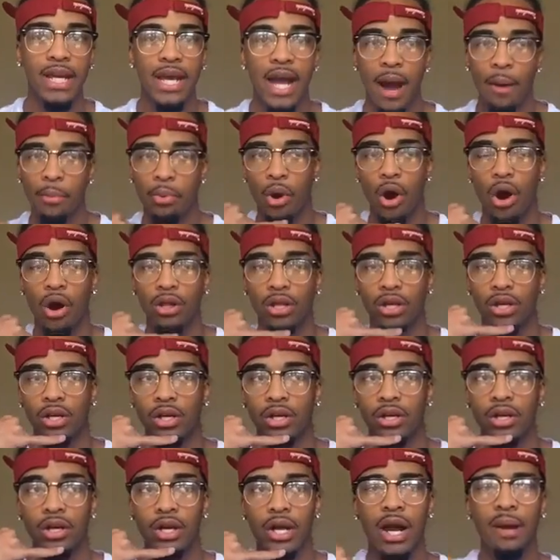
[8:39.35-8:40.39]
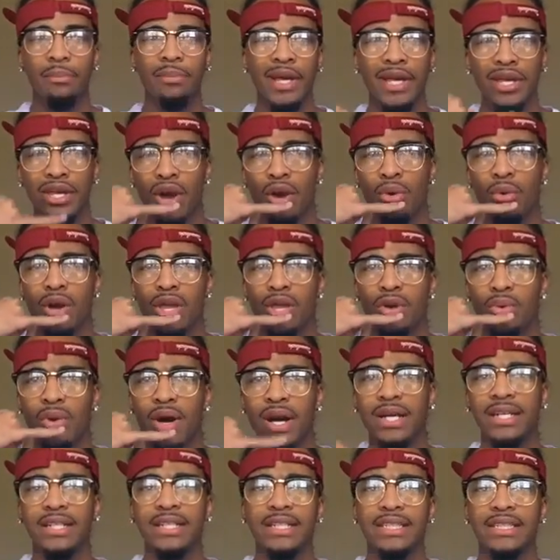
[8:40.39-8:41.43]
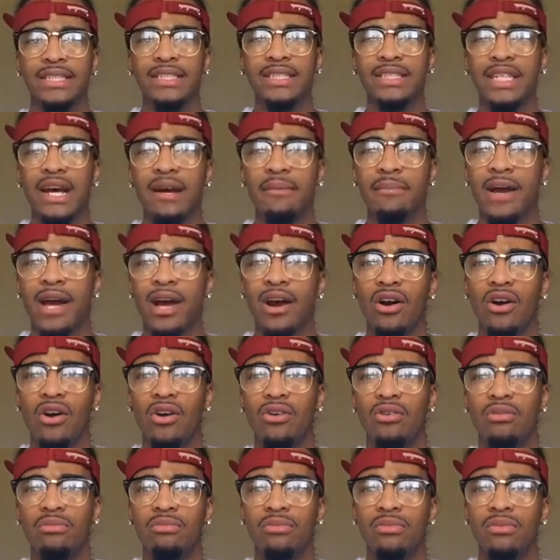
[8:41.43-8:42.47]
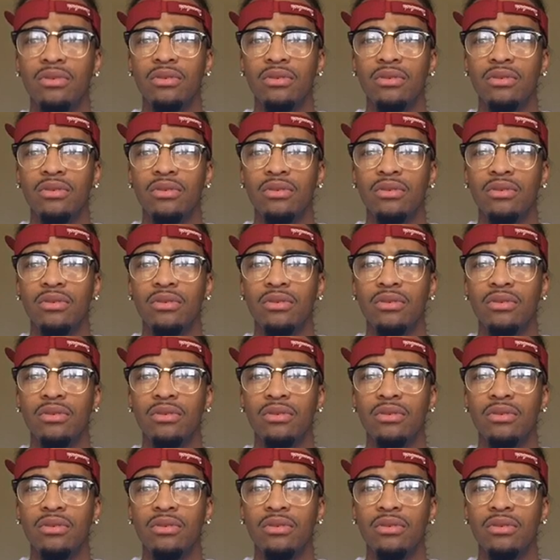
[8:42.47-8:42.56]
I'm calling her. I'm like, yo, where you at? She said, I'm at home.